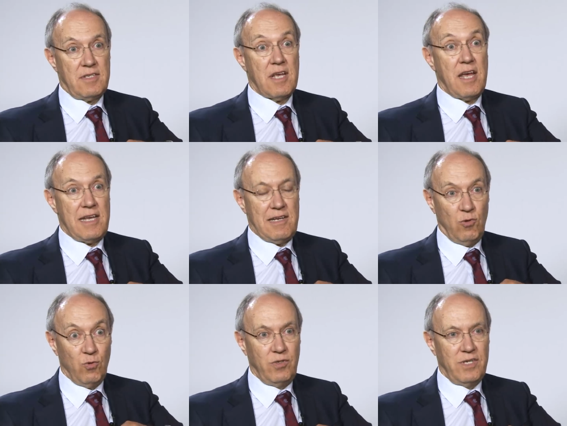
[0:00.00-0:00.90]
Tsai
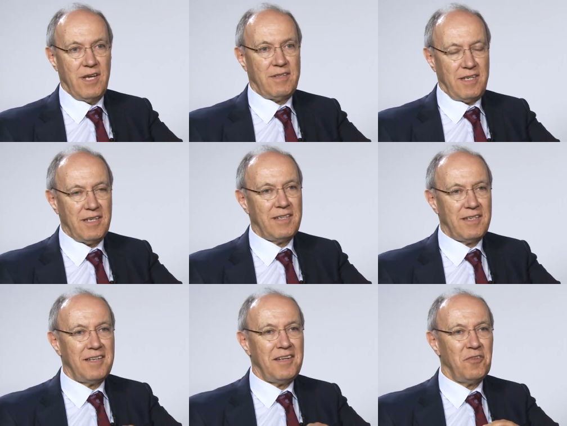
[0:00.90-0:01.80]
Lun, I think uh,
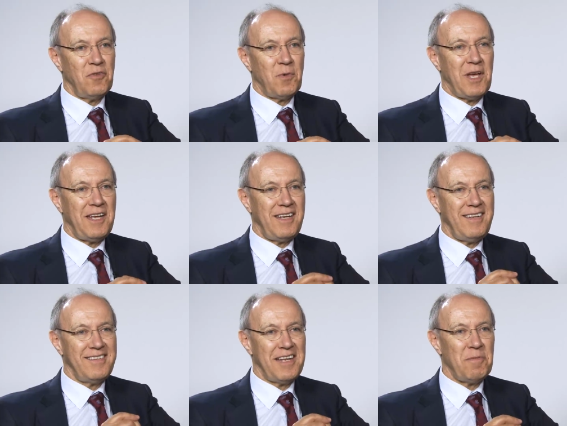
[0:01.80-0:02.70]
is the way
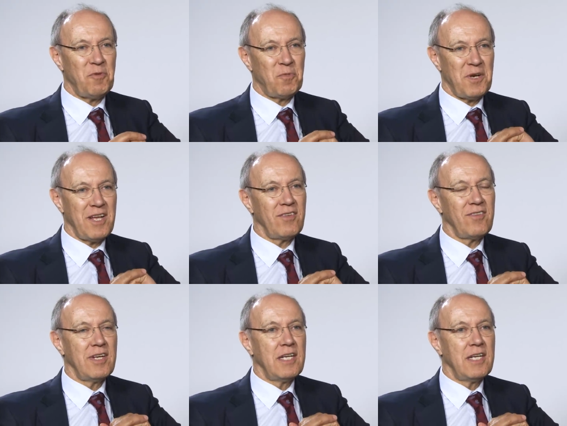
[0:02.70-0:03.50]
his name is pronounced.